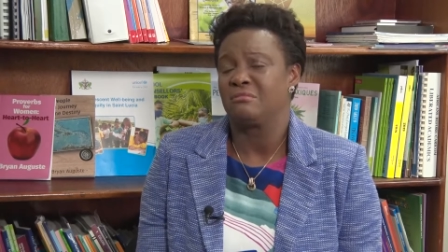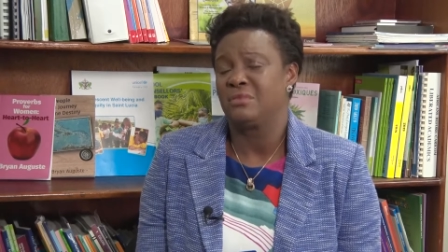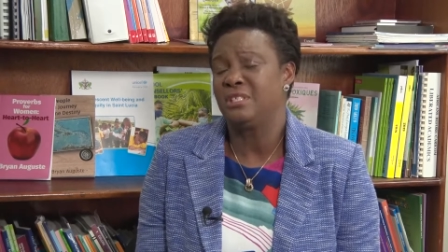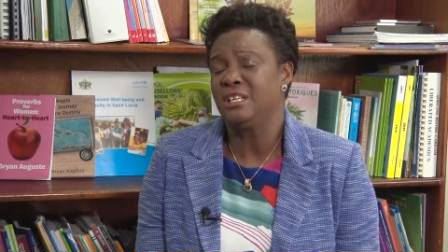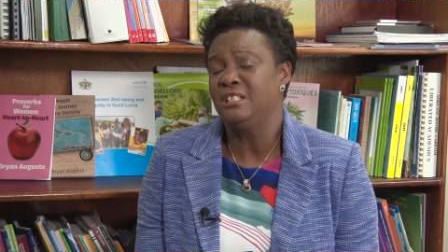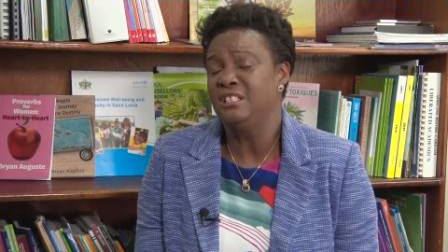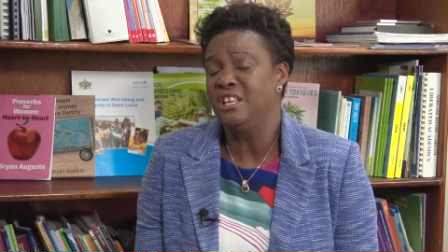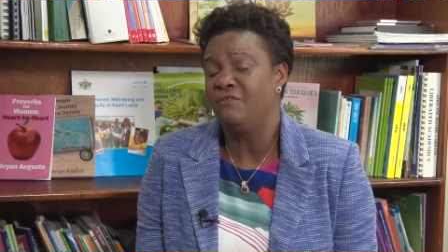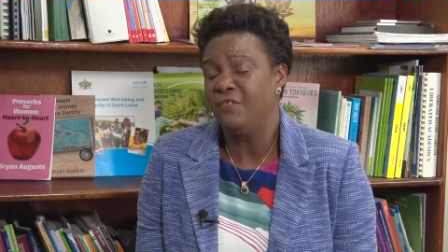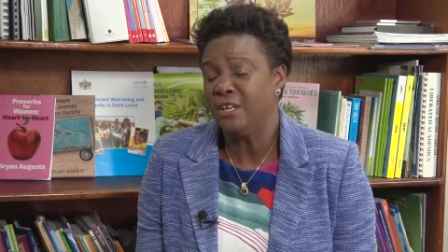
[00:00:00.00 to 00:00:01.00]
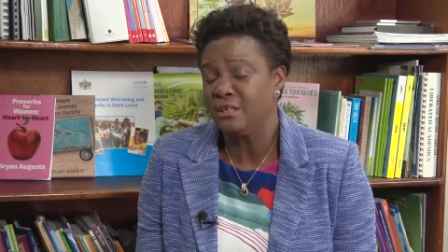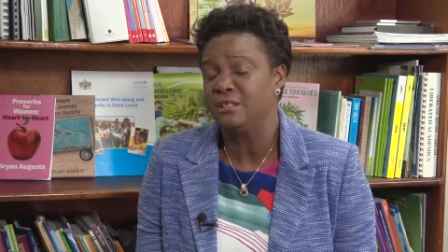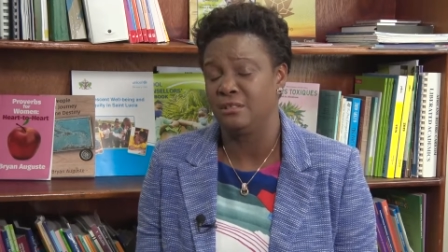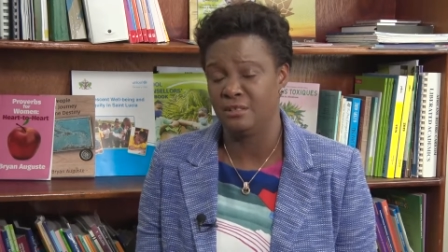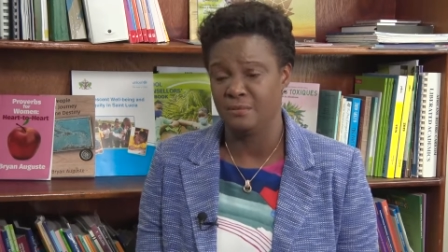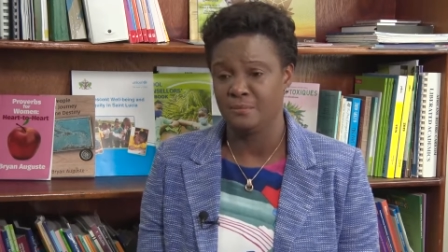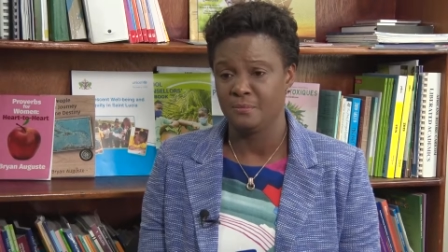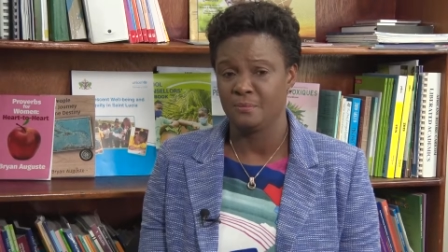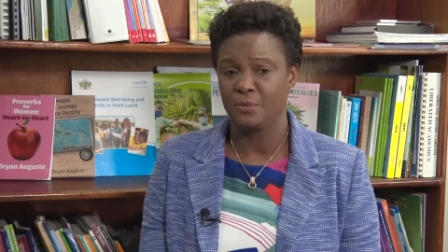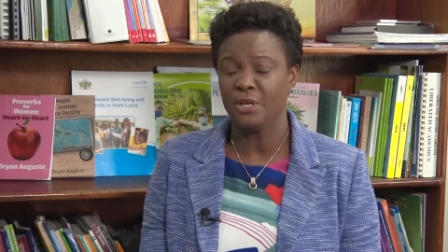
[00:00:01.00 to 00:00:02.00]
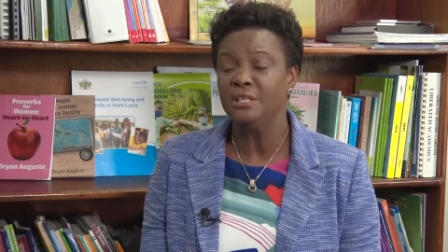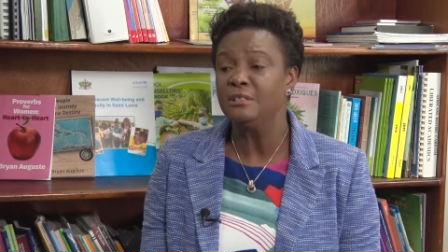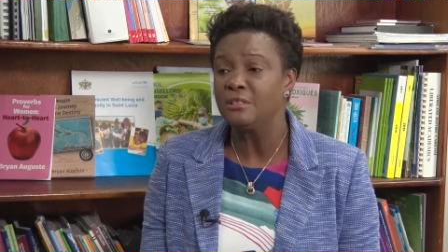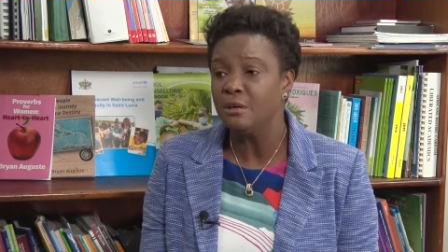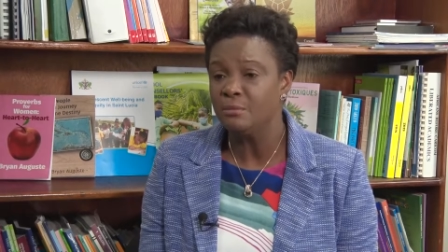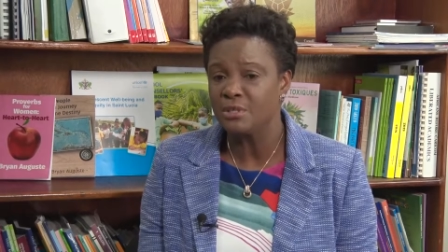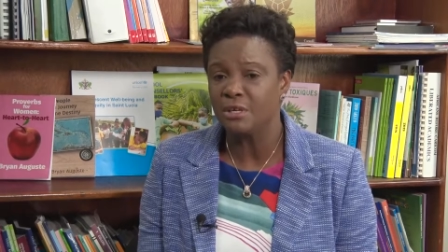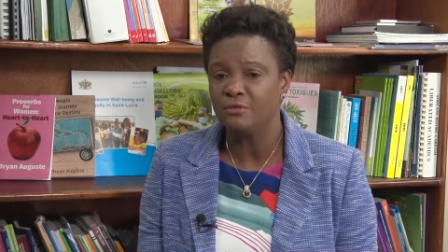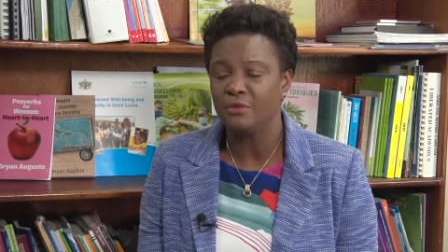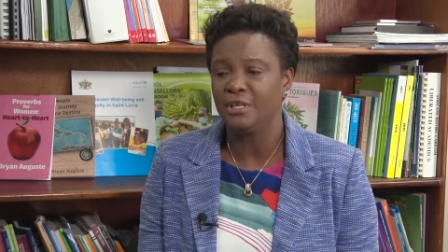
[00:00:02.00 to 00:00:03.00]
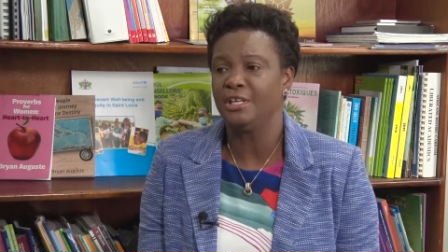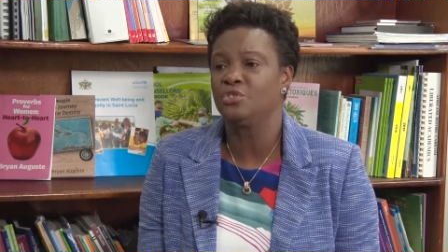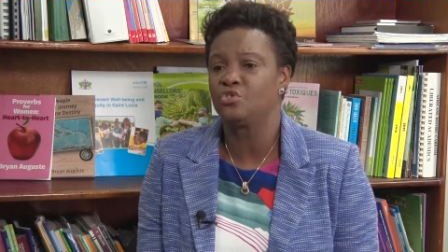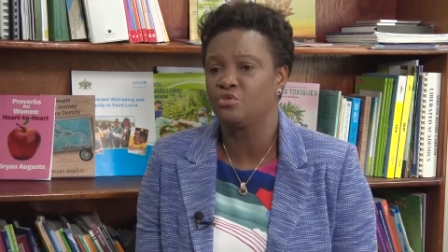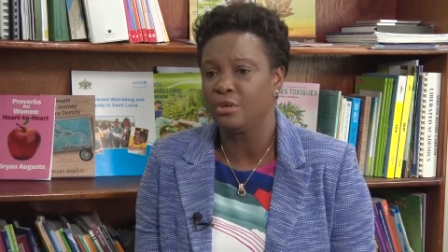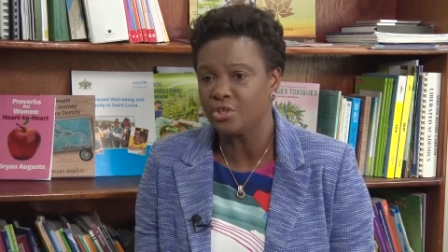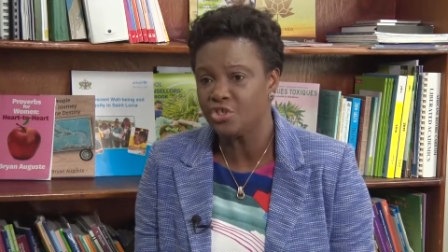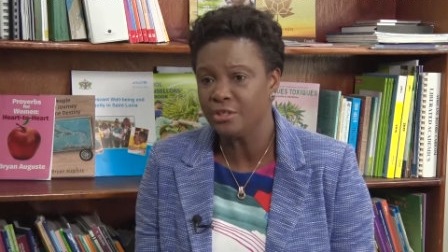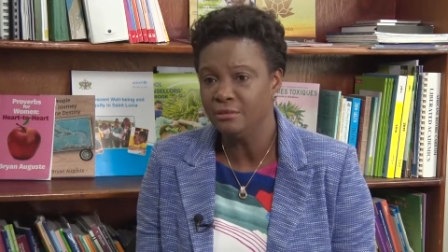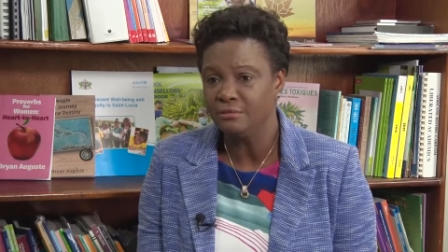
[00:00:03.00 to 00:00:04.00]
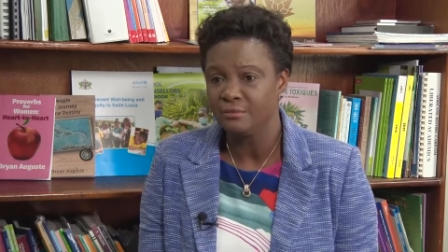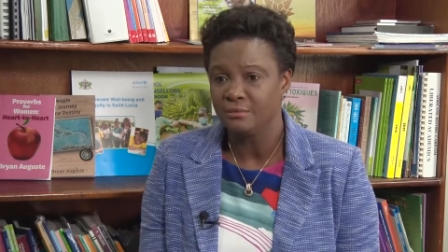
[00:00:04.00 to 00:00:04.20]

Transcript: significant in terms of instruction,